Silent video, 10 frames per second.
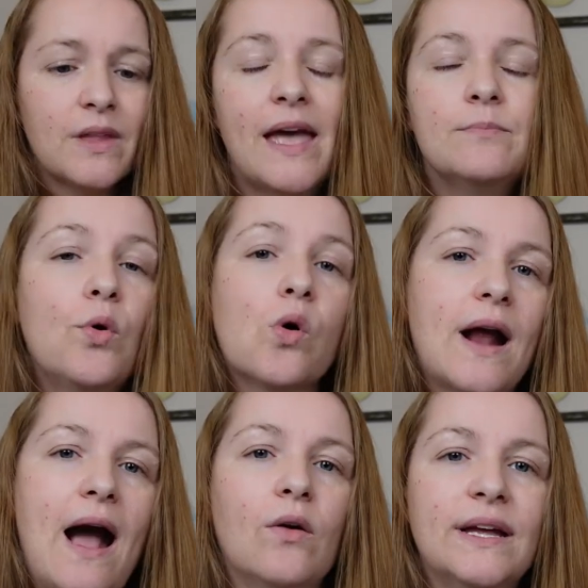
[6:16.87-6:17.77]
and
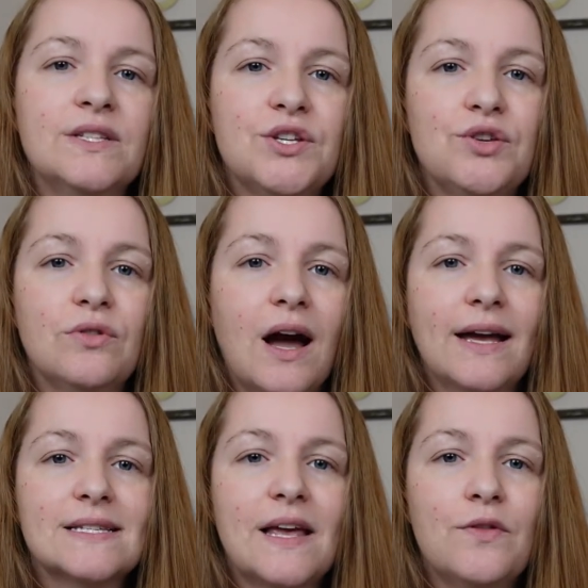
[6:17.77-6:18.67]
pour out into you
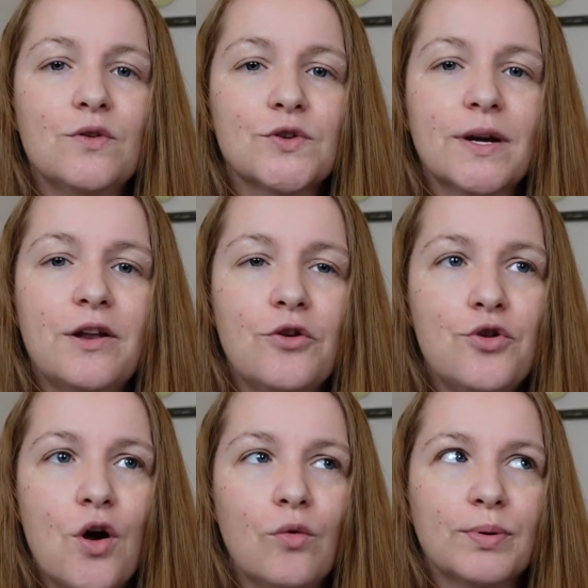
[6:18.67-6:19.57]
guys. And those are in
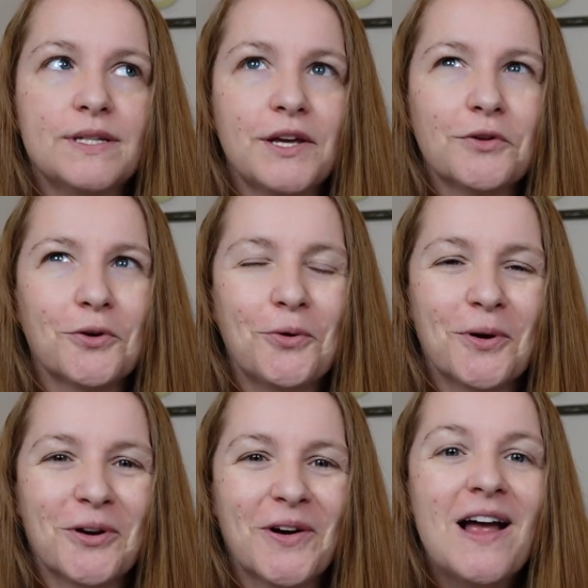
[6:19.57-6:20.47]
no particular
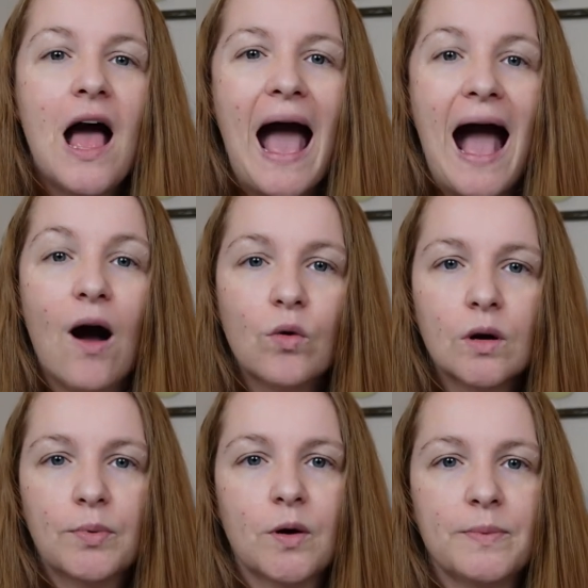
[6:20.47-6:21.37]
order.
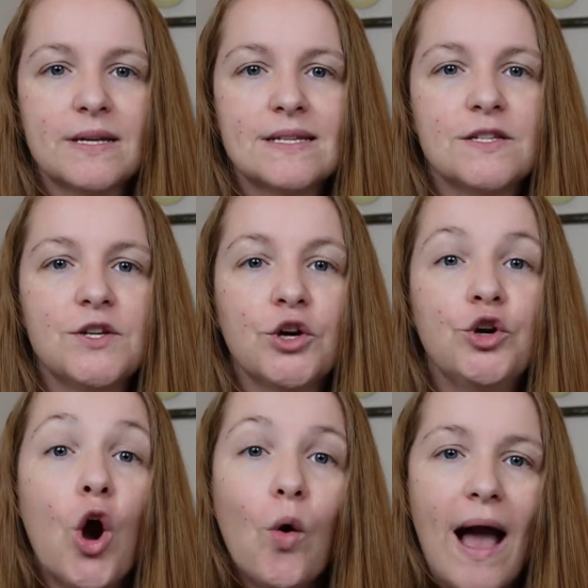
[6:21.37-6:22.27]
Our purpose is to
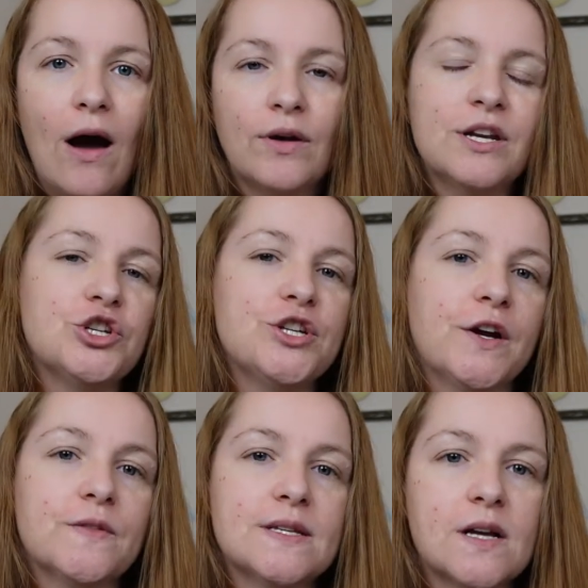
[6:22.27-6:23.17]
go out and to
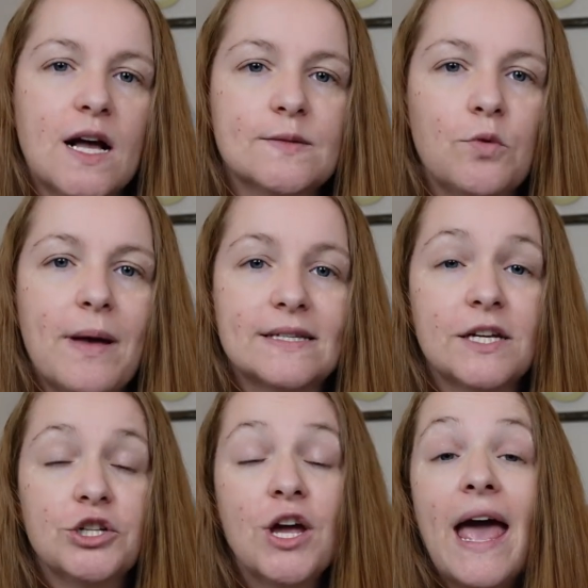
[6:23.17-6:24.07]
share this gospel
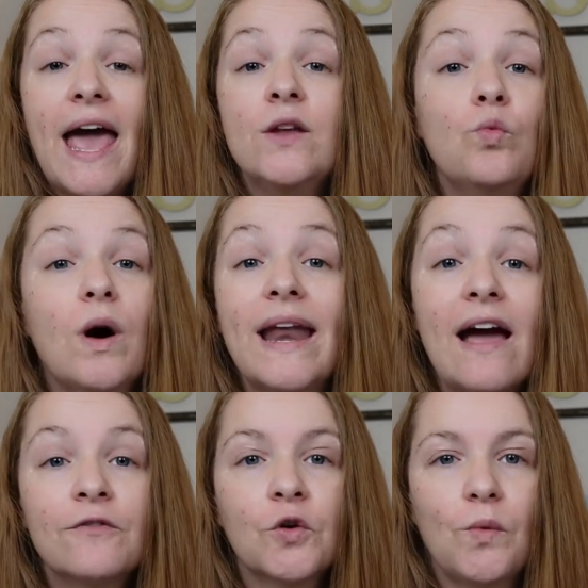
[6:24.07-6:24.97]
message in
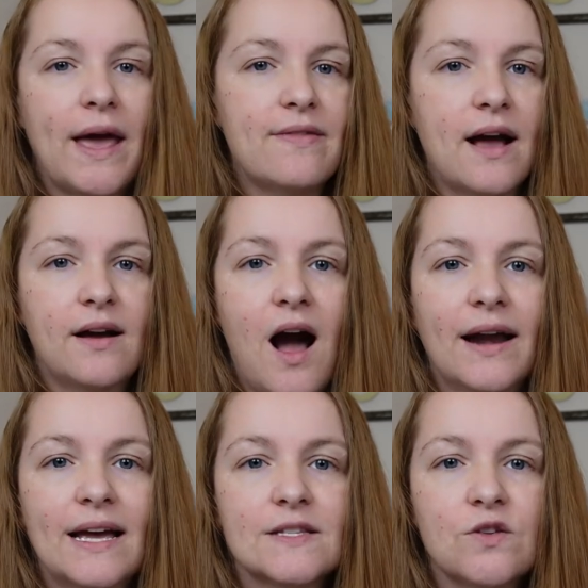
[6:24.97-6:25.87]
whatever way that
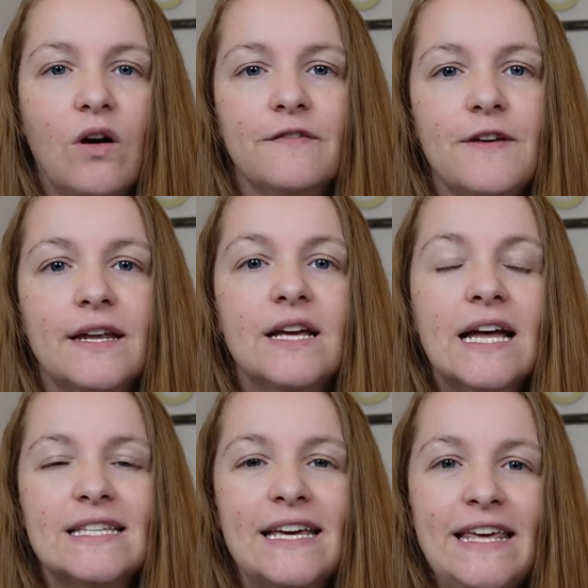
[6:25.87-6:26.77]
God has saw
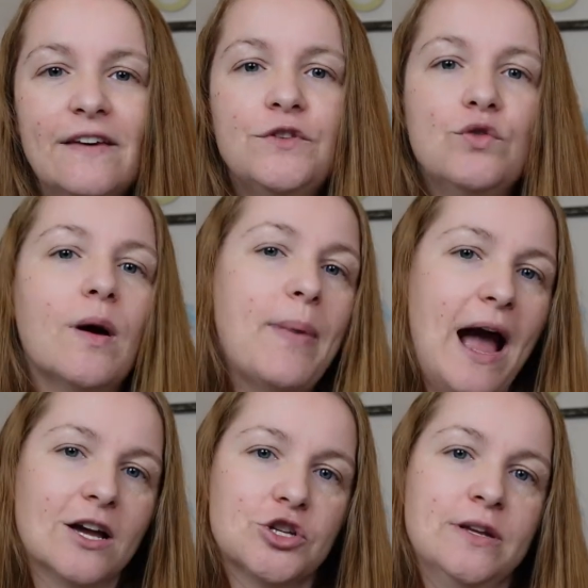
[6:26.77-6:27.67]
fit to give you a
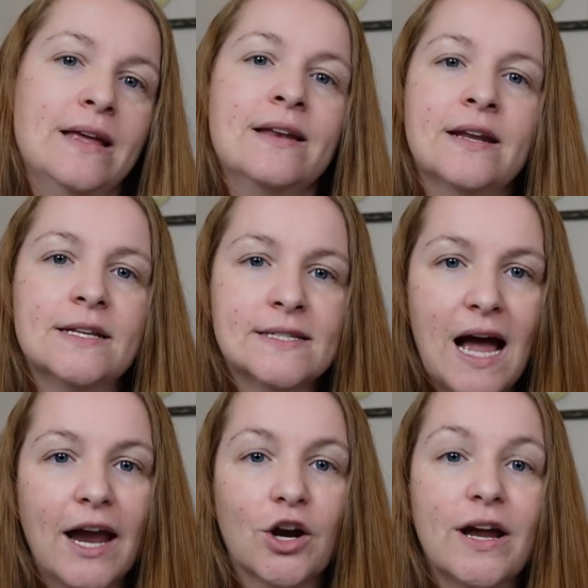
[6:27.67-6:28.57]
passion and a
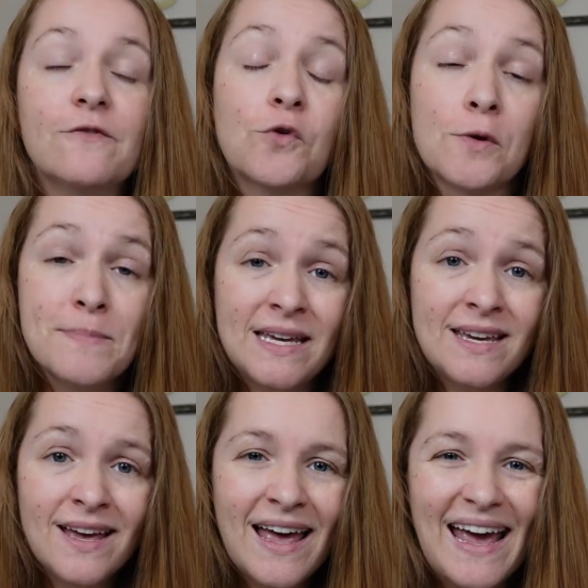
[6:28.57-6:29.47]
desire. And for
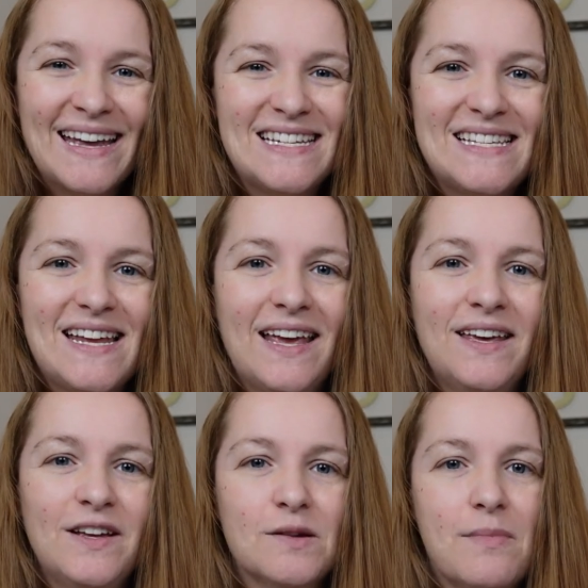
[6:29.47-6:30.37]
me, it is staying
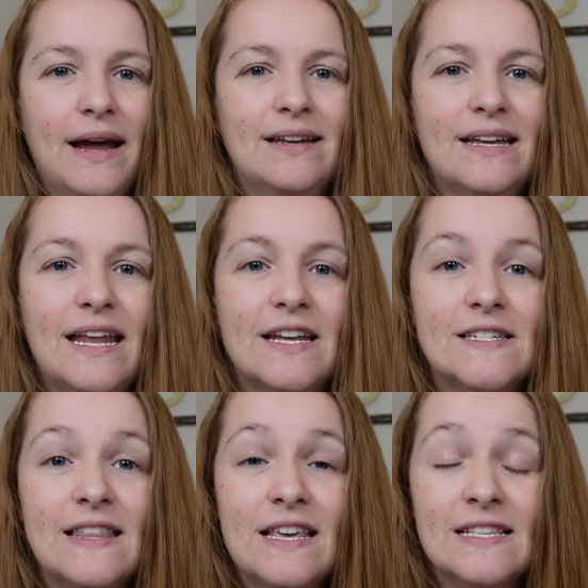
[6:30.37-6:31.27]
kingdom-minded. It
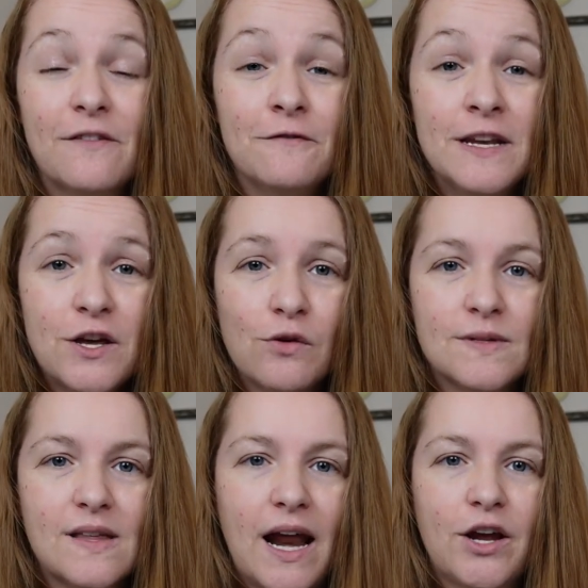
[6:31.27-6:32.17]
is these
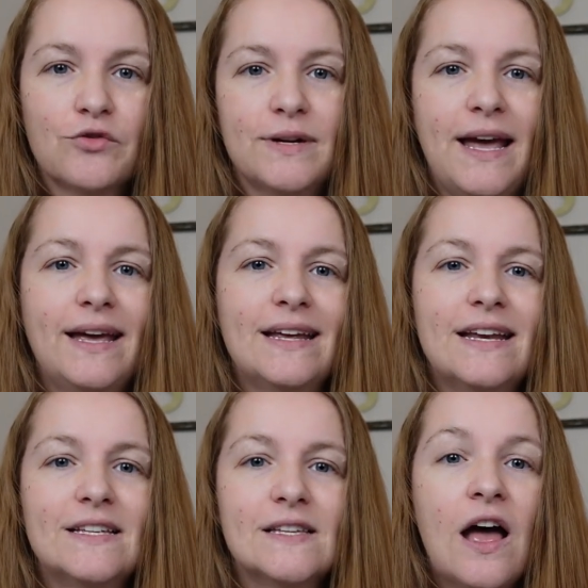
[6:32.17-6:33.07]
videos that I create.
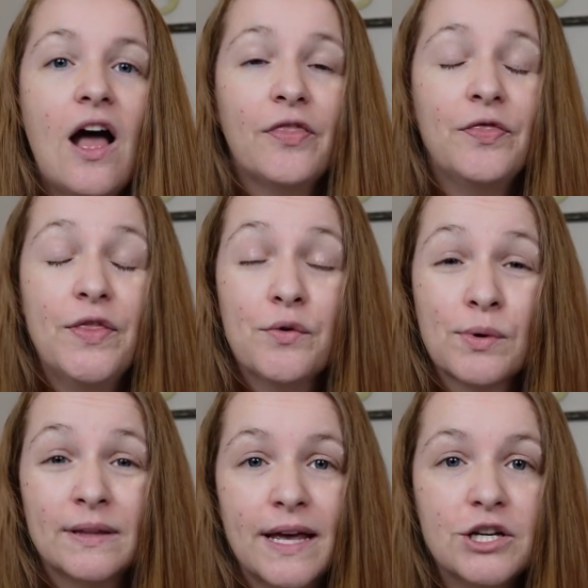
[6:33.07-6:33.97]
It is the
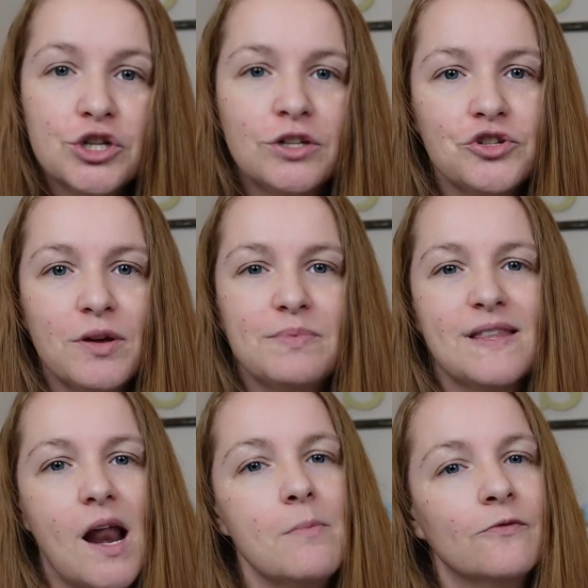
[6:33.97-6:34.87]
relationships
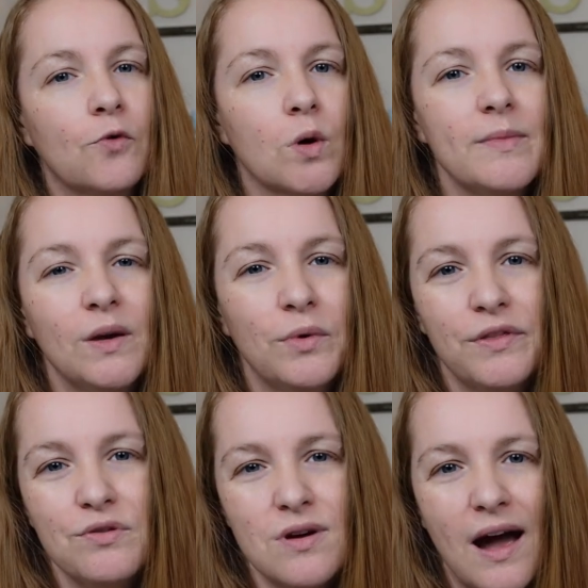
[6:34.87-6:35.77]
that I'm forming
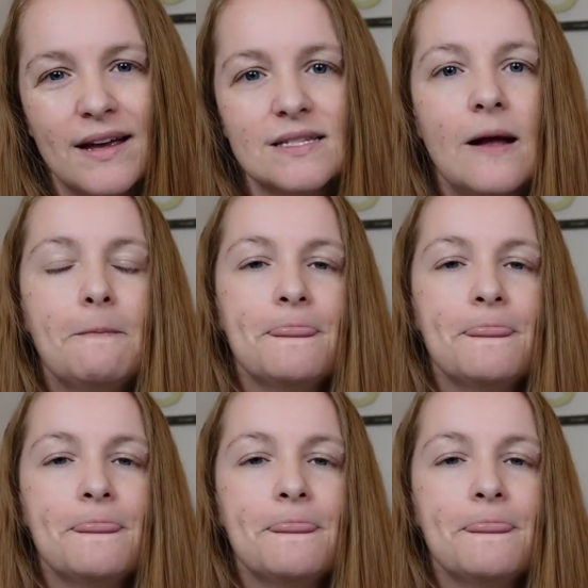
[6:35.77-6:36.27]
with you guys.